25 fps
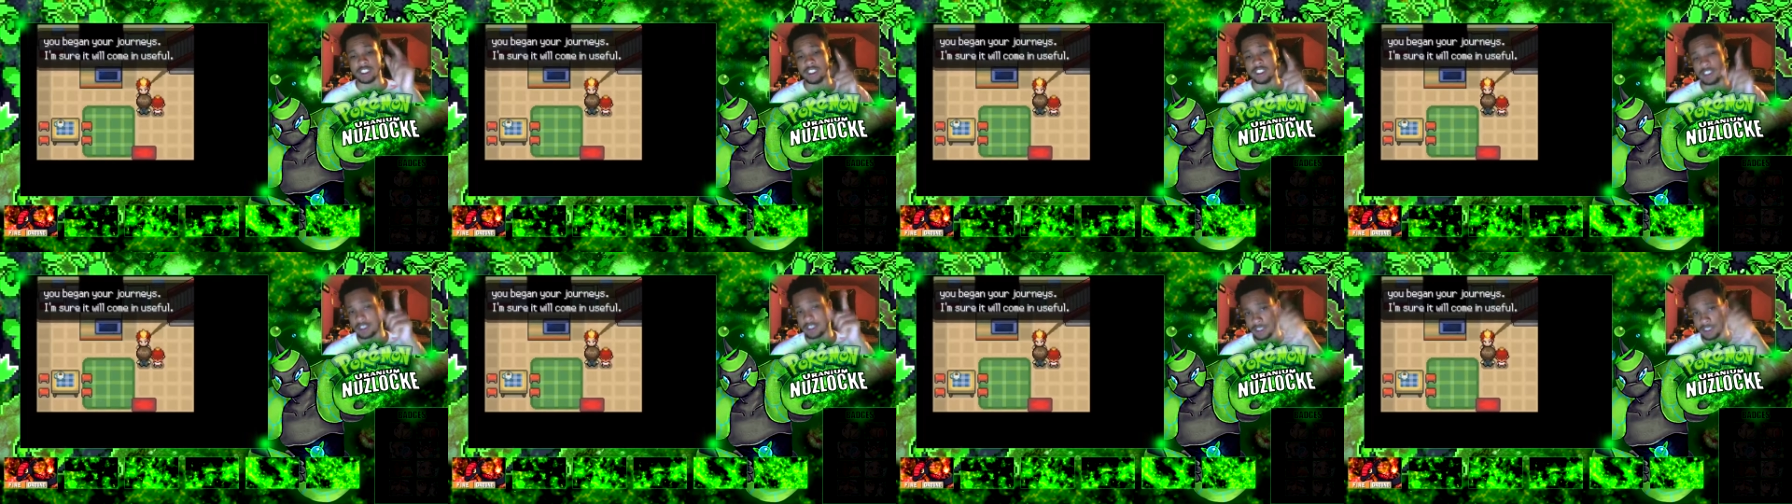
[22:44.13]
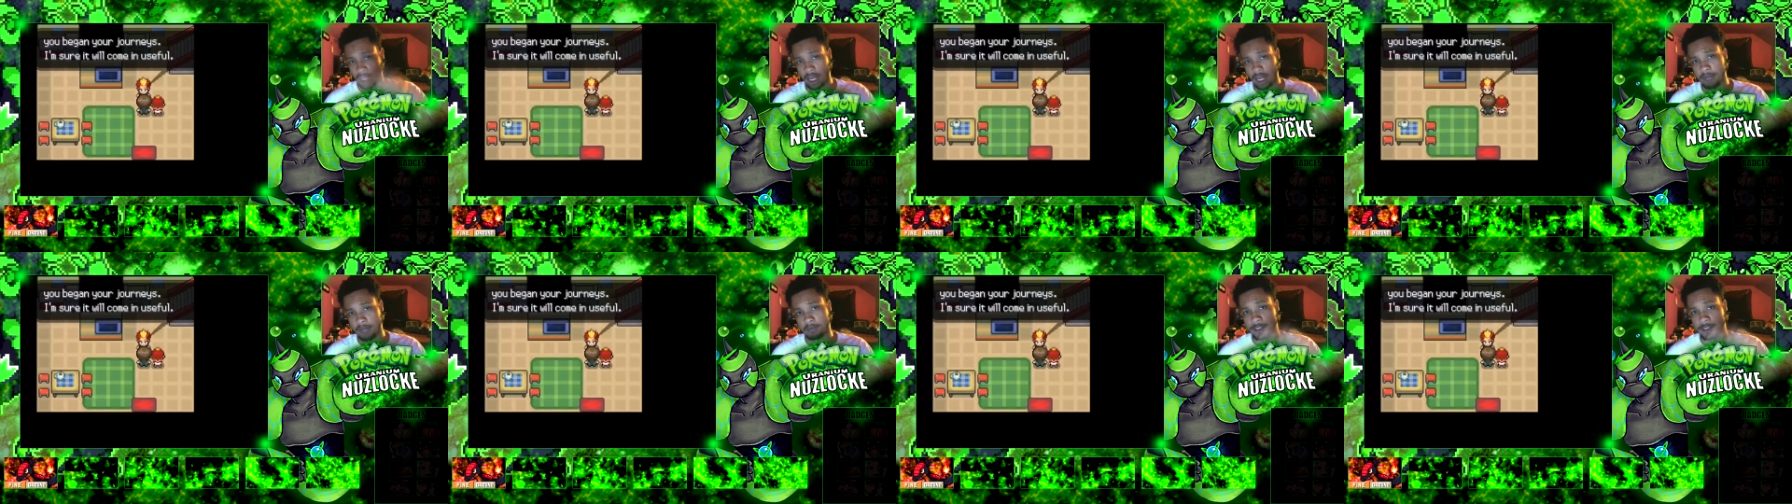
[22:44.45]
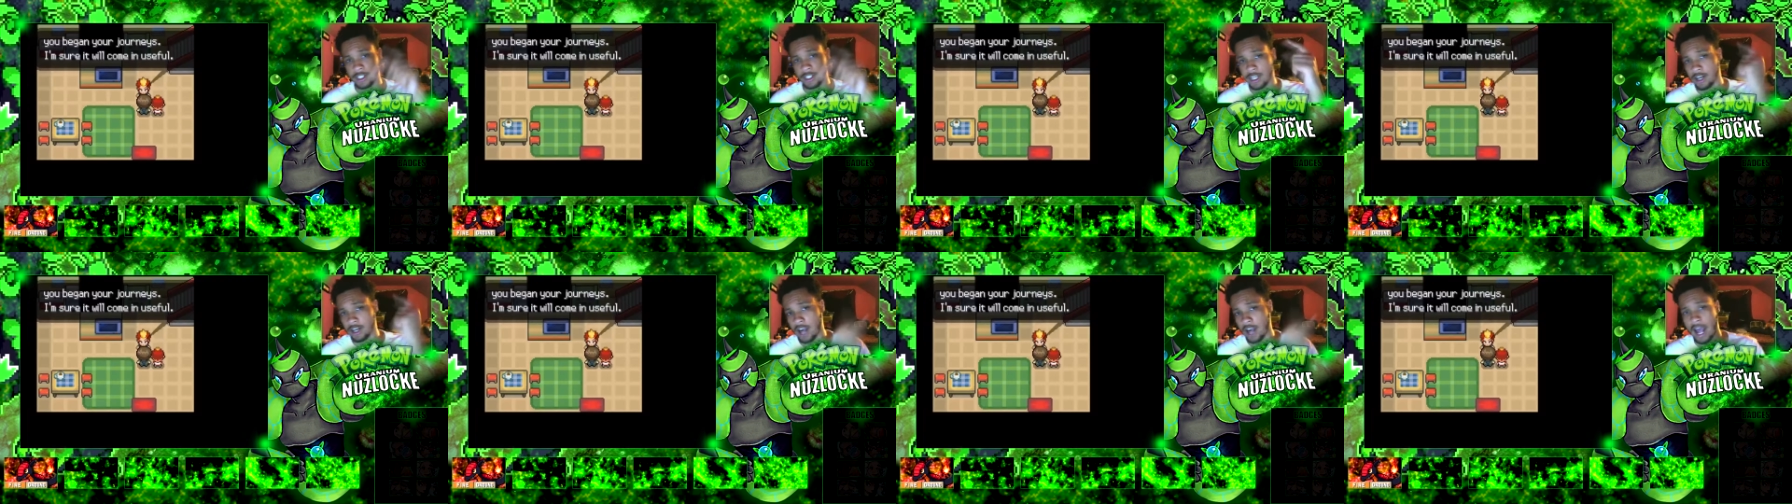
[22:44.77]
is typed
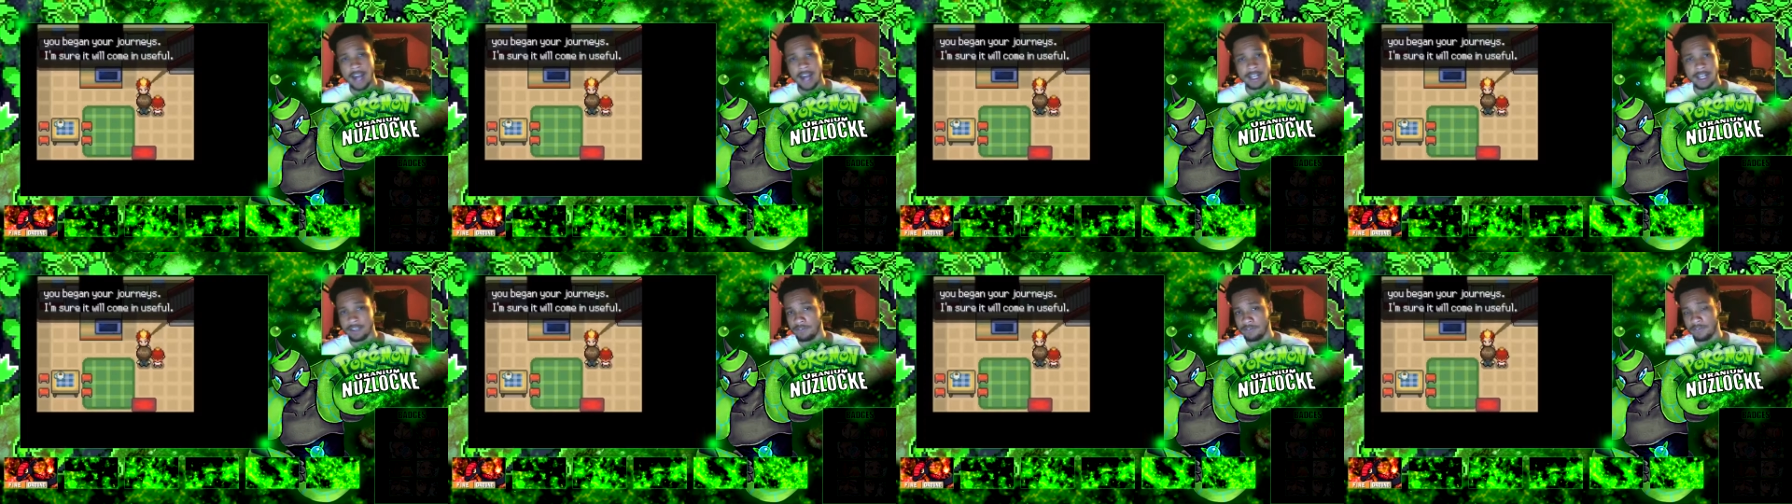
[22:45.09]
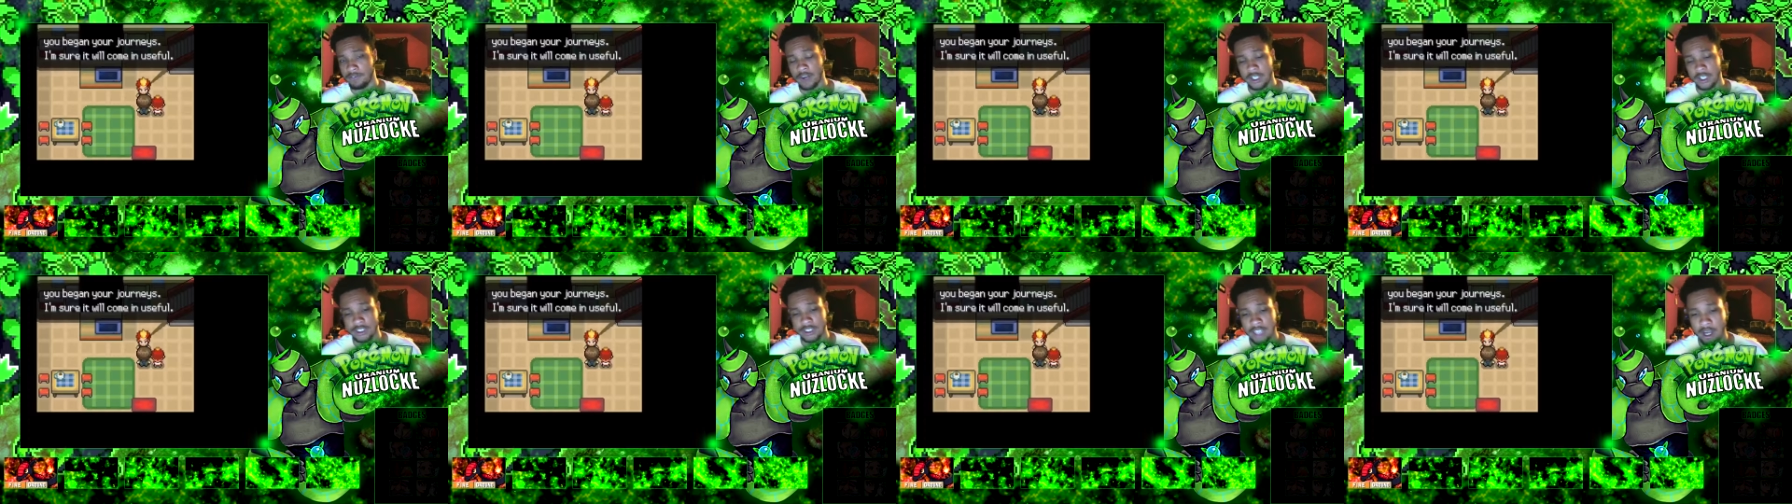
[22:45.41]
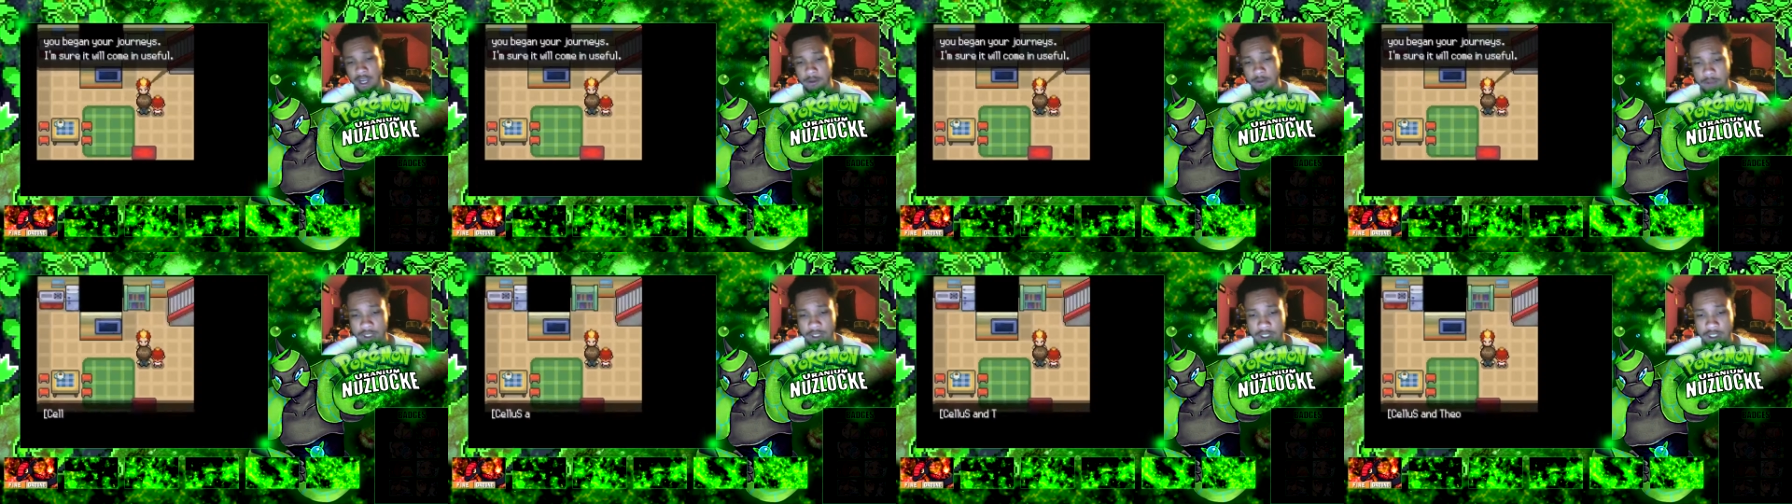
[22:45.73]
there. I didn't fuck
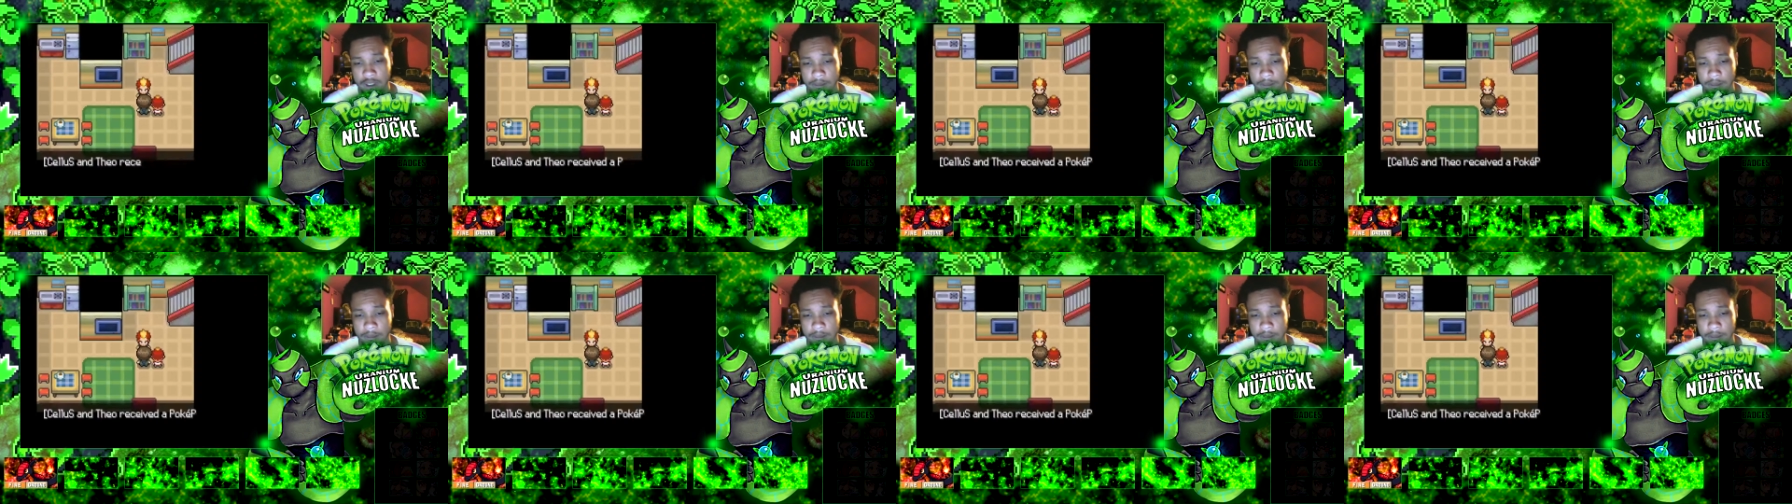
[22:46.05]
that one up.